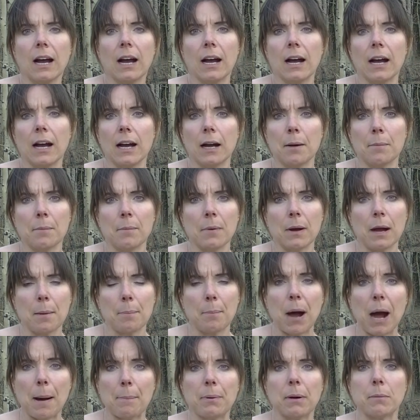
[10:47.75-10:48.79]
a
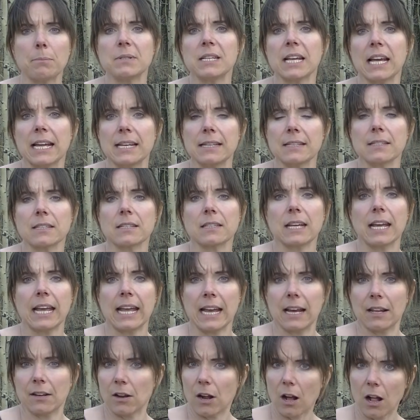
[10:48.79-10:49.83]
pop-up tent
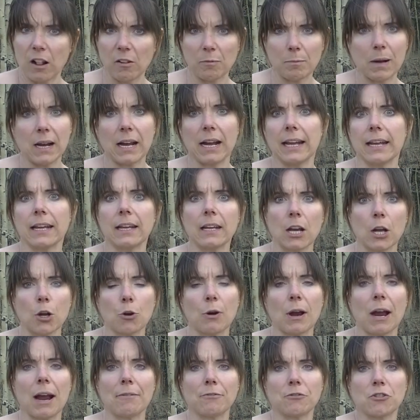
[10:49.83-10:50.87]
and all my
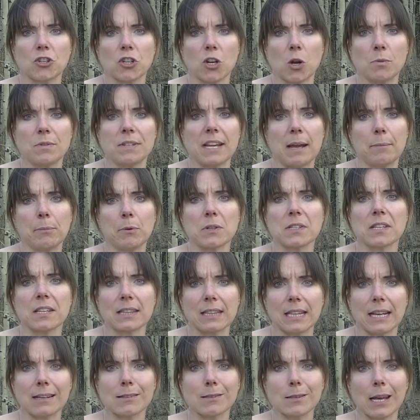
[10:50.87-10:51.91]
craft show tables
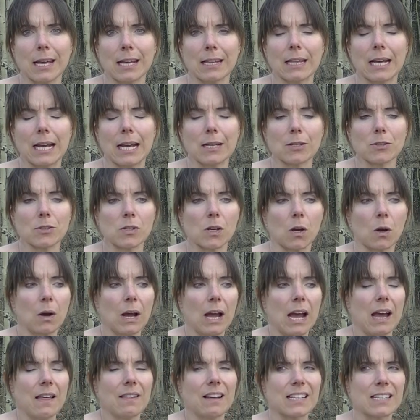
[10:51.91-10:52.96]
and things like that. So
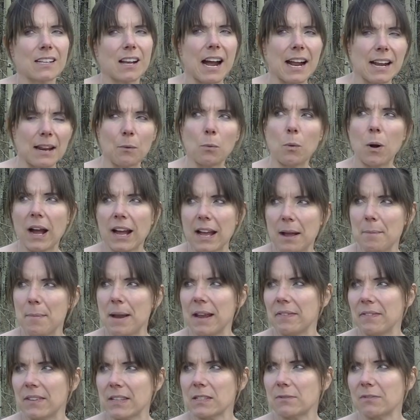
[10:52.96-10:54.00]
that's kind of why I
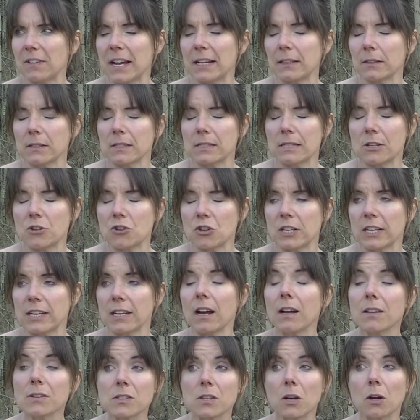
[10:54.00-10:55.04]
made this final decision, and
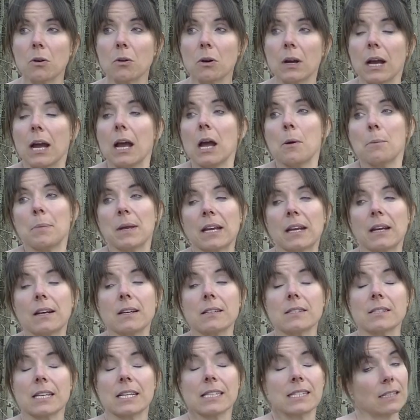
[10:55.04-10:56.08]
also
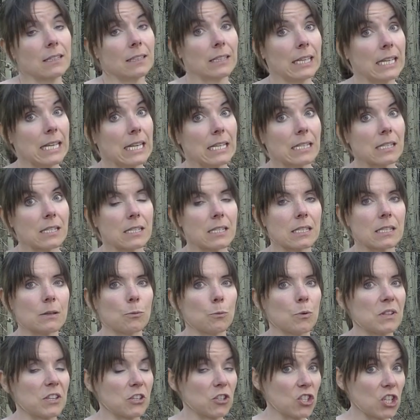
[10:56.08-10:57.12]
because it's a lease
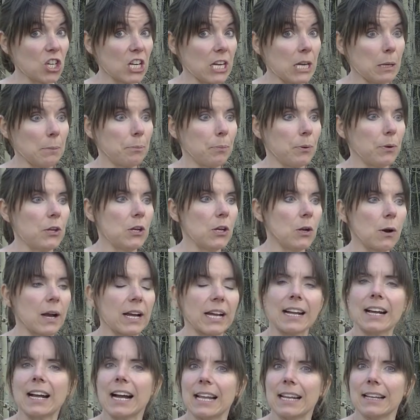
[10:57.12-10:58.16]
with a Jeep, you know, I
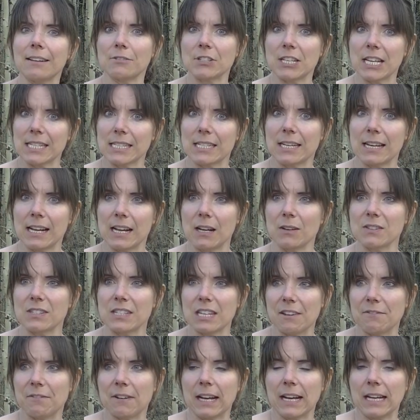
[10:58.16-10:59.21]
can kind of test it out and
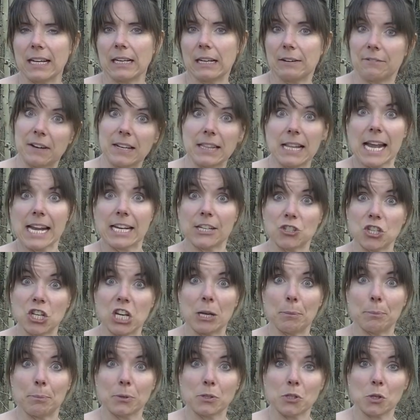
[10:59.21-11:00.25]
see if I like
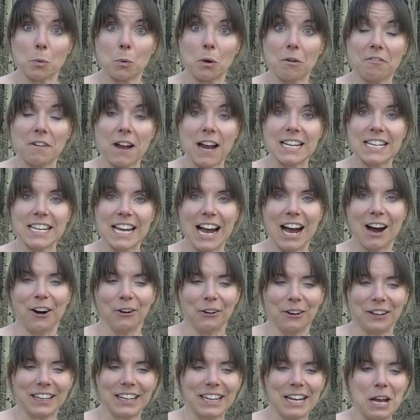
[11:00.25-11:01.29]
Jeep. So we'll find
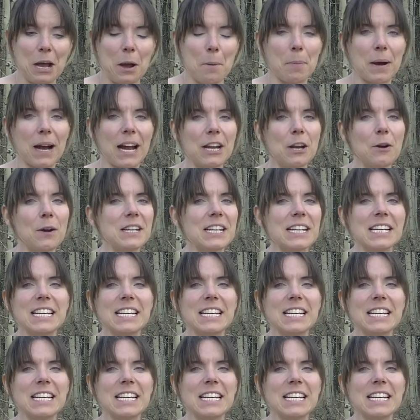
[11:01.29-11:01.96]
out. But I know I